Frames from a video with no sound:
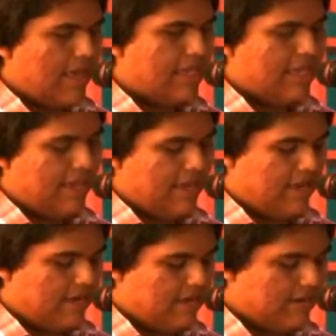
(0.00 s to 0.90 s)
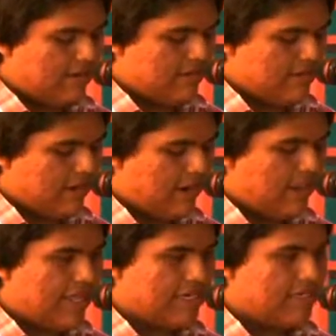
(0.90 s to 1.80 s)
In the end, her
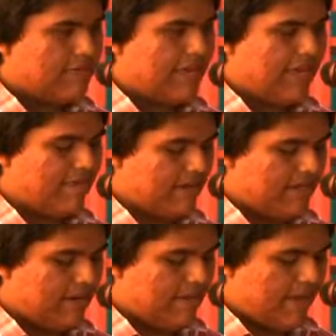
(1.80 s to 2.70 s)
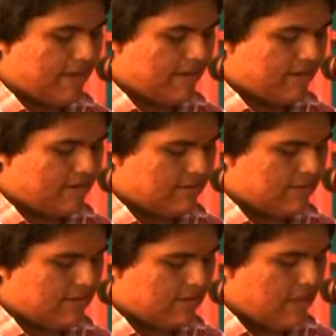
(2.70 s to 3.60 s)
electric behavior didn't matter.
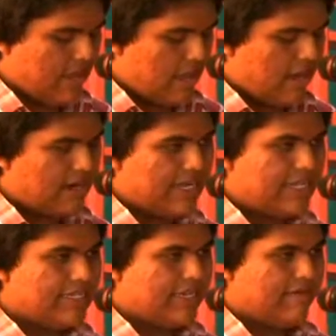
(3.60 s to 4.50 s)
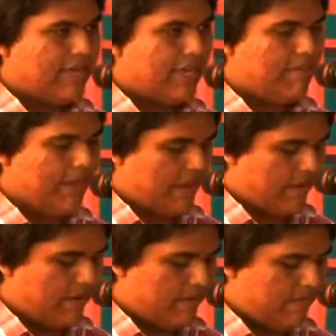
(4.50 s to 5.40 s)
Her kids never came back
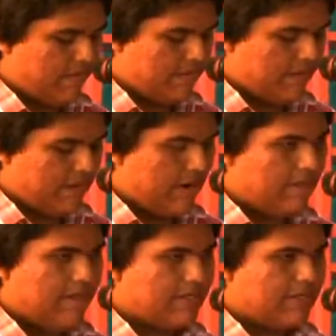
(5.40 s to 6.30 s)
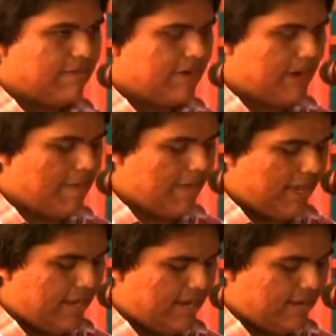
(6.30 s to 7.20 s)
home. Her bills never got
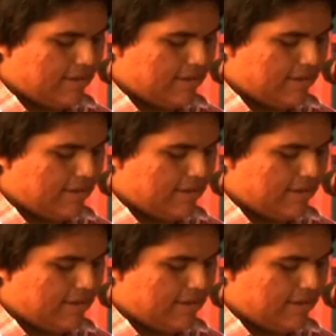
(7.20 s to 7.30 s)
paid.